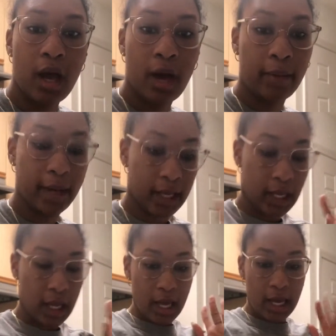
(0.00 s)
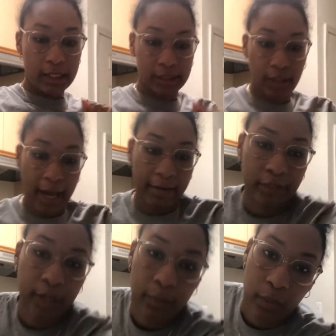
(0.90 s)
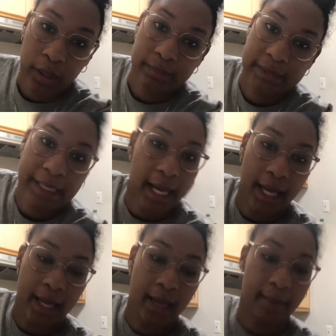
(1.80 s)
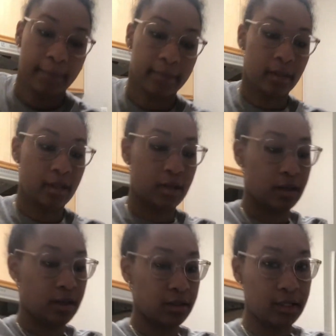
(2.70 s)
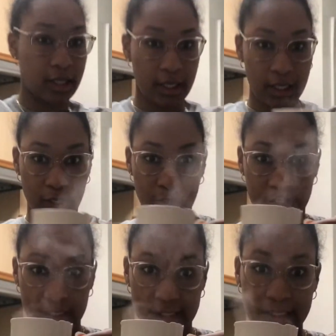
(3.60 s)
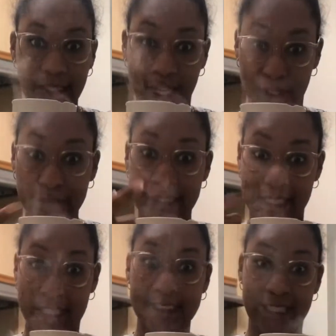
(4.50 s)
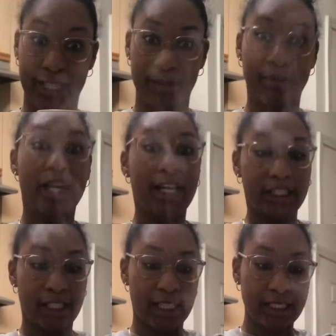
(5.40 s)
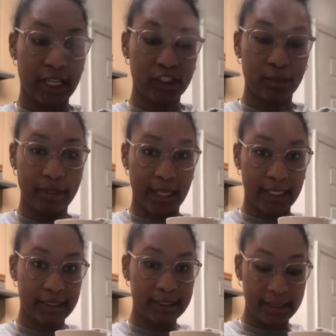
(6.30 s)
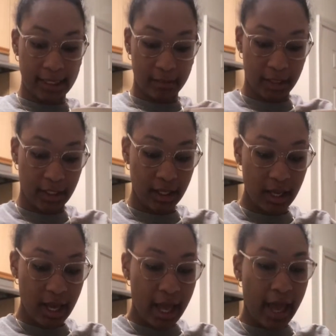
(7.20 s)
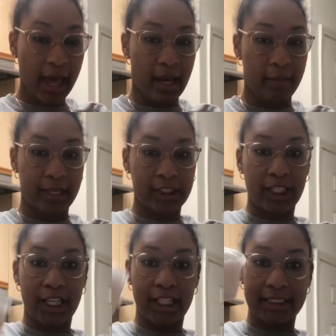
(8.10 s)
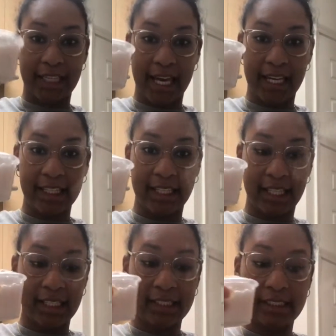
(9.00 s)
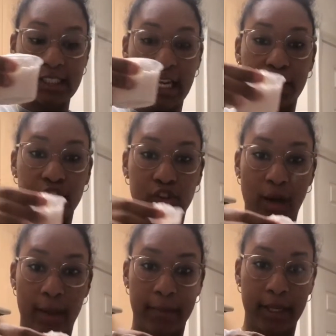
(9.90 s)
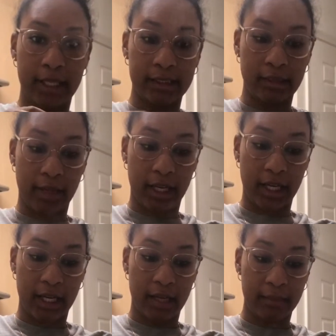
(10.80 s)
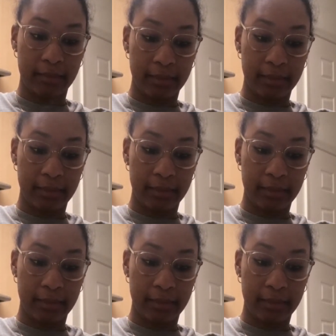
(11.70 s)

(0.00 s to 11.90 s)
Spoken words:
Okay, so after it warms up, then you should like, you see that steam. So that's how it should be, nice and steamy. And I'm actually gonna take this and drop it into my cup.